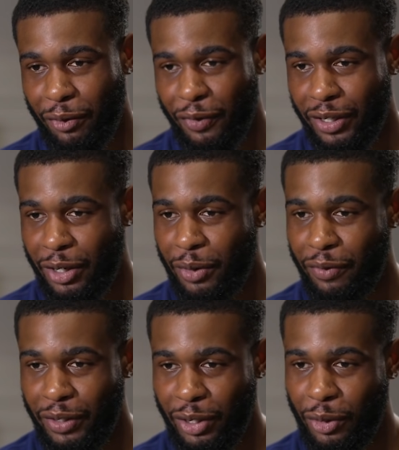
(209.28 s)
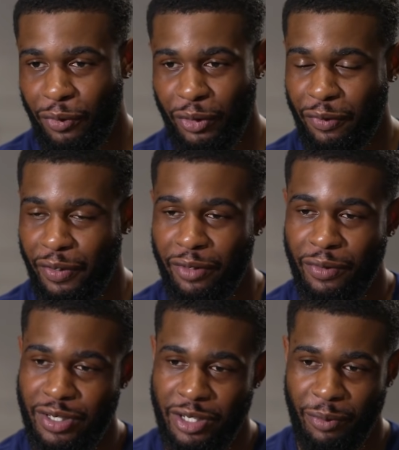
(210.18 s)
don't think I'll ever get over it. If I
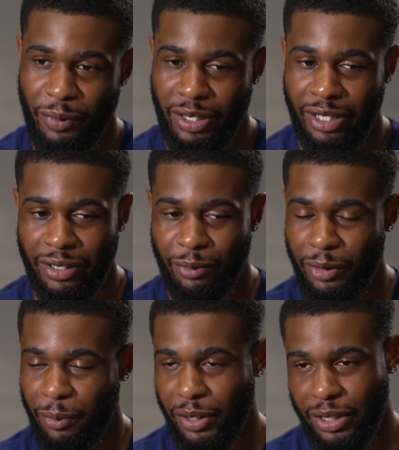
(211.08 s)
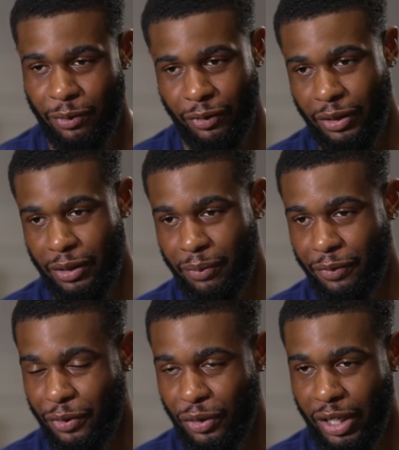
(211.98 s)
ever see him again when he plays
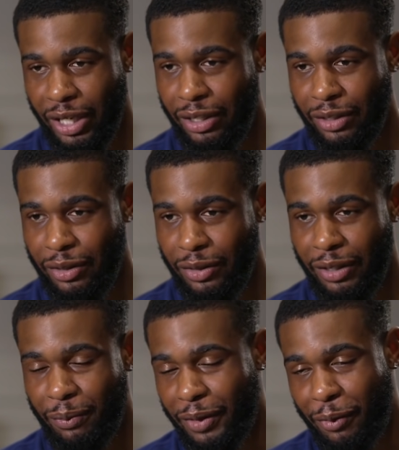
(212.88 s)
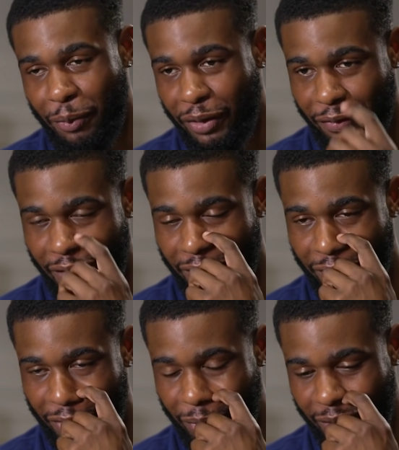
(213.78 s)
for United, I'm a big fan
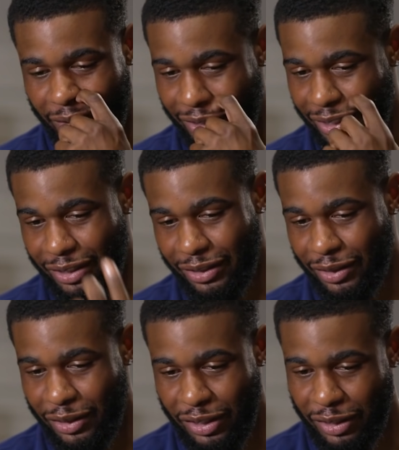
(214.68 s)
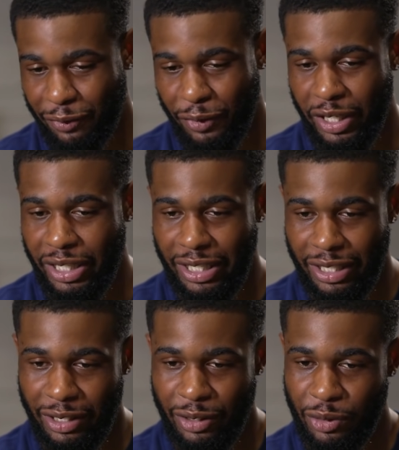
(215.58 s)
of him. And honestly, for any
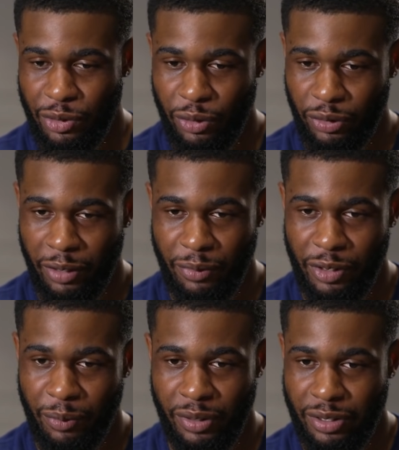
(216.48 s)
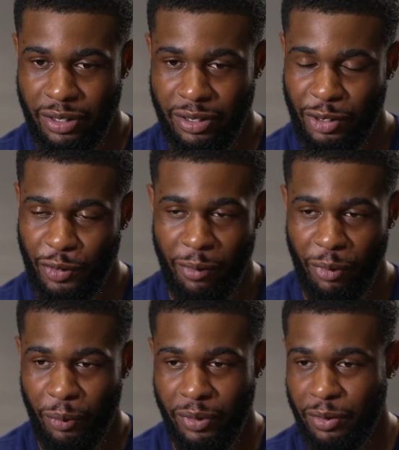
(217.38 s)
kid who's looked up to him, it's a great
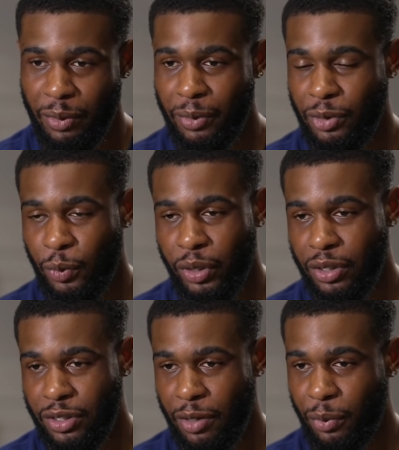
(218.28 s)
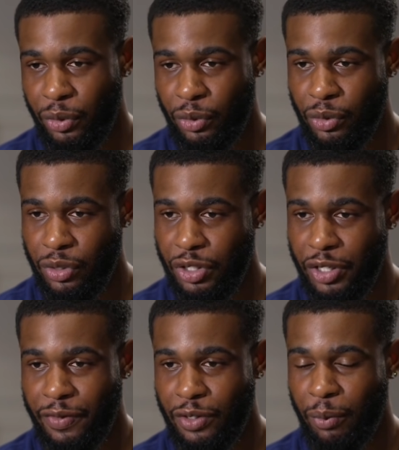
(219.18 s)
moment to be able to witness someone who's
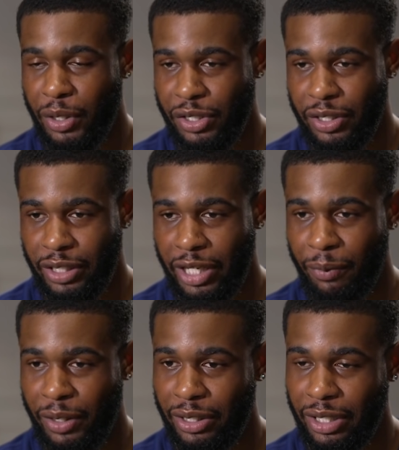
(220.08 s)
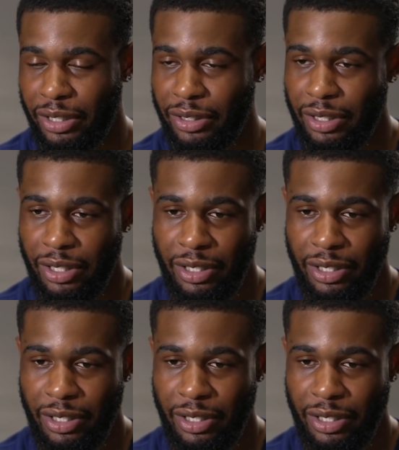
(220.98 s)
achieved so much in the game like that, and